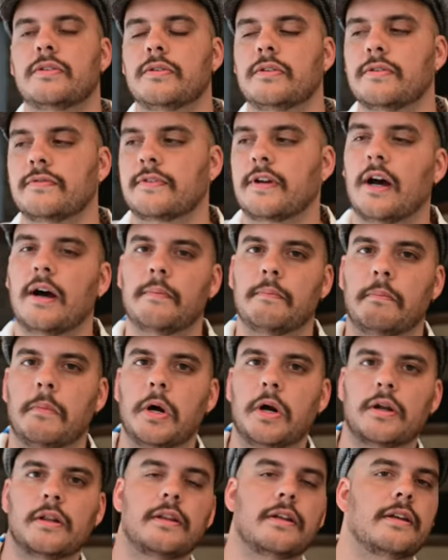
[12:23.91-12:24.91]
You've got
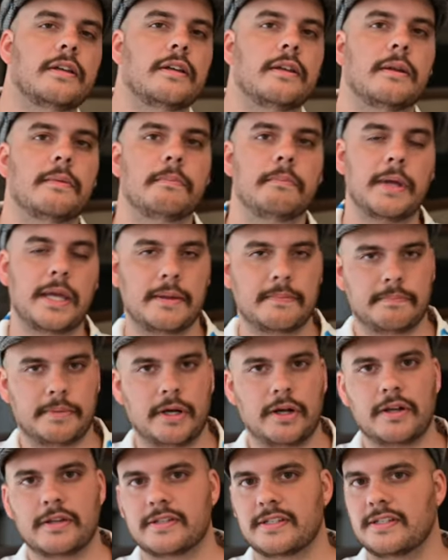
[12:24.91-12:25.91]
marlin and bait
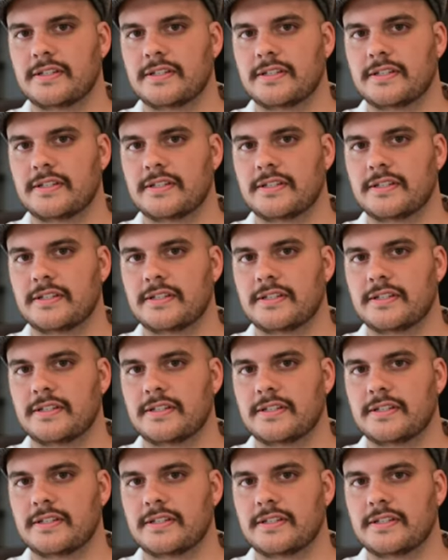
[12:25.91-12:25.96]
balls